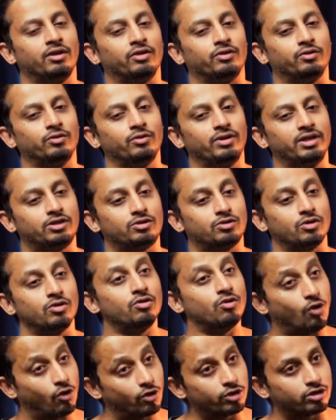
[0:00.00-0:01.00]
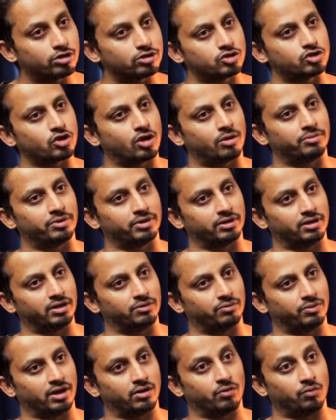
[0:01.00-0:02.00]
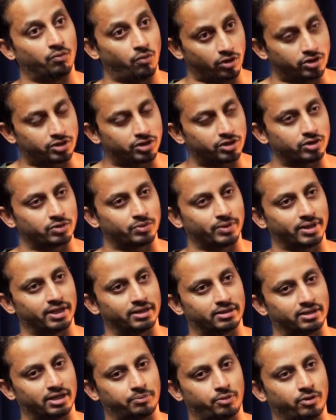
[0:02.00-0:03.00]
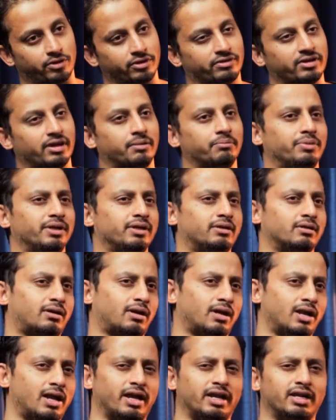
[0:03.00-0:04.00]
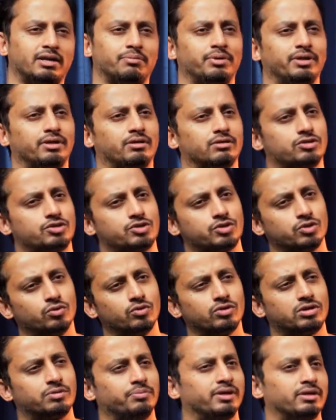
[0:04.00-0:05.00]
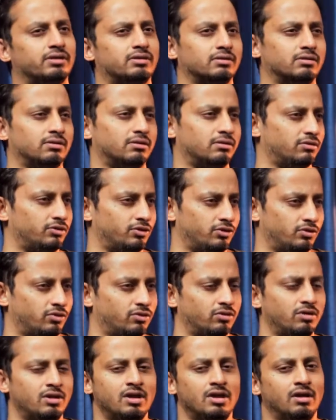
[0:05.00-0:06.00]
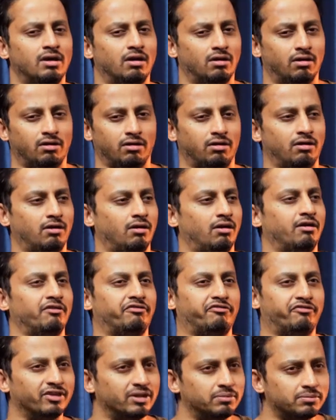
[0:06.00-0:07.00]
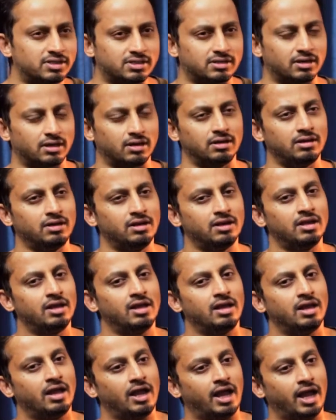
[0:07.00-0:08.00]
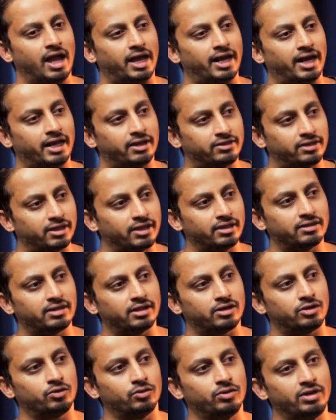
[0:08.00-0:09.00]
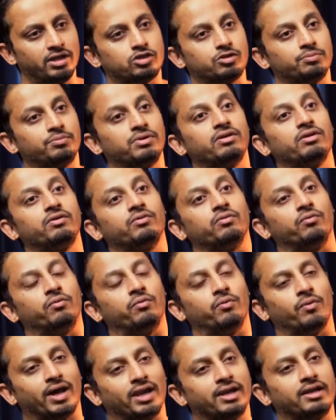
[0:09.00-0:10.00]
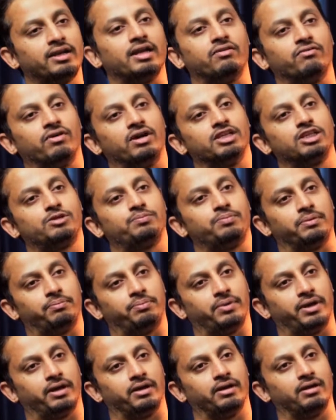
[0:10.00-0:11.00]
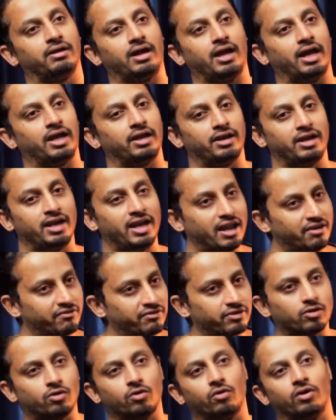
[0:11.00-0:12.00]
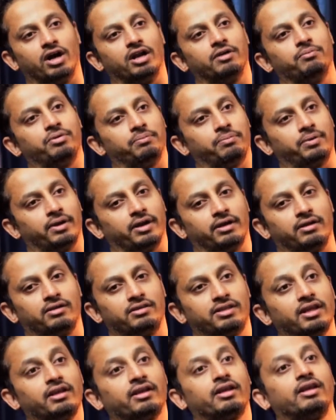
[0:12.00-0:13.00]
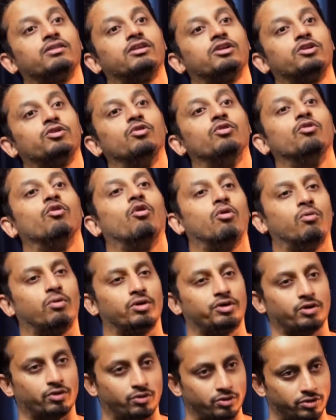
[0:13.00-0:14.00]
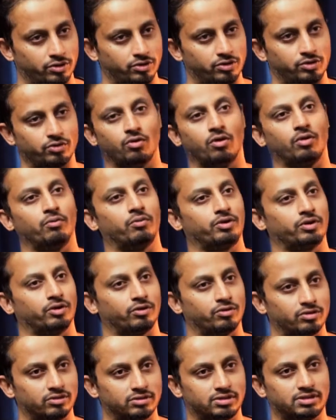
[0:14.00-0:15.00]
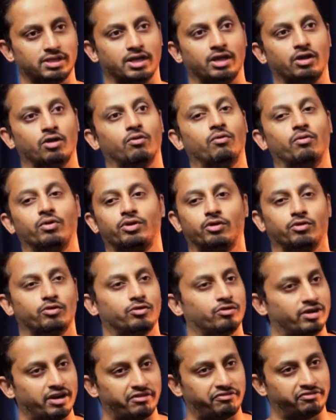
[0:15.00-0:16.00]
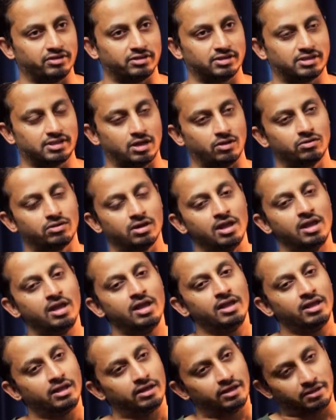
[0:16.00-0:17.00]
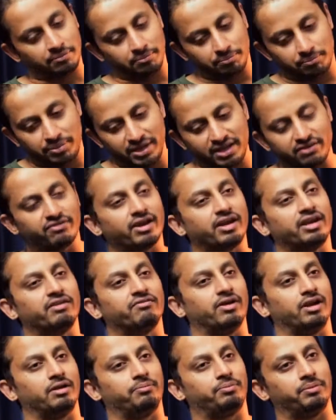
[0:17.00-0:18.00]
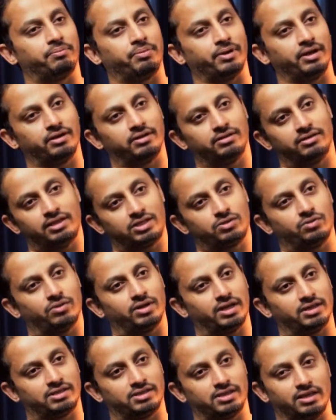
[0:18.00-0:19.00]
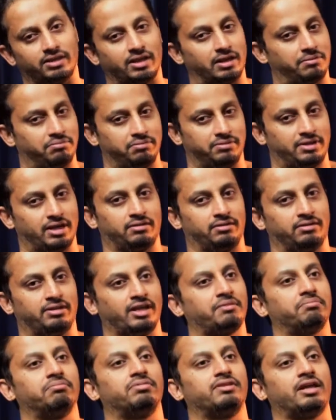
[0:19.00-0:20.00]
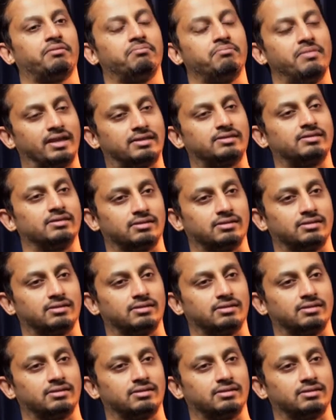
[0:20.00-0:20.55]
You need to know your job really well, what you're doing at that point in time, be it a client, be it a shoot, be it a film star. And I think that you need to be well in advance prepared and never go unprepared, thinking that you know what you're going to do or what you're going to say or what you're going to reference out. Be very well prepared. That's what I say, that makes